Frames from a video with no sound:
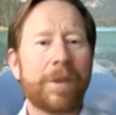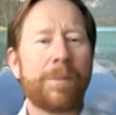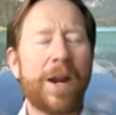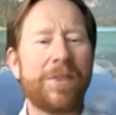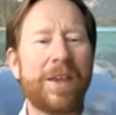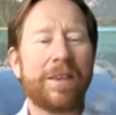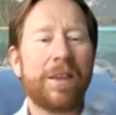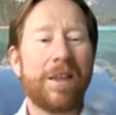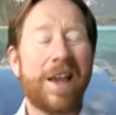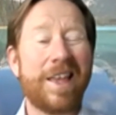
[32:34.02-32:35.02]
But I think
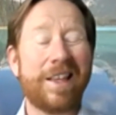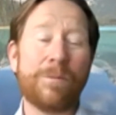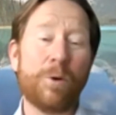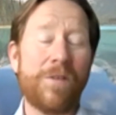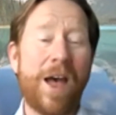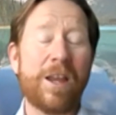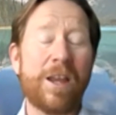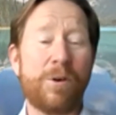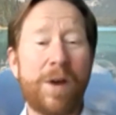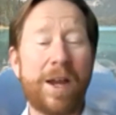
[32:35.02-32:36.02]
the more
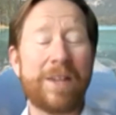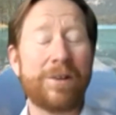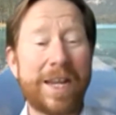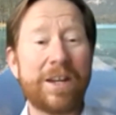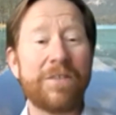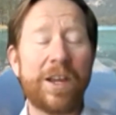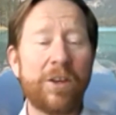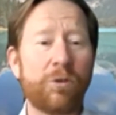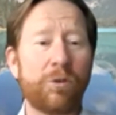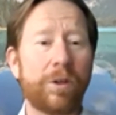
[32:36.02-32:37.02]
valuable one to an
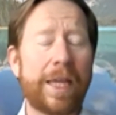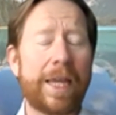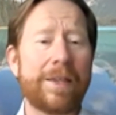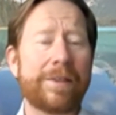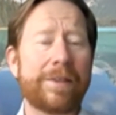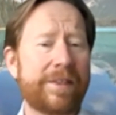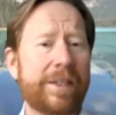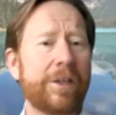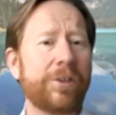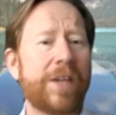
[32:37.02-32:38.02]
individual is the
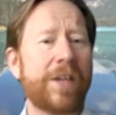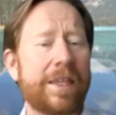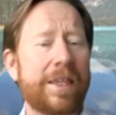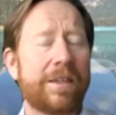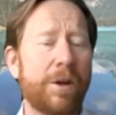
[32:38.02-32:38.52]
skill set that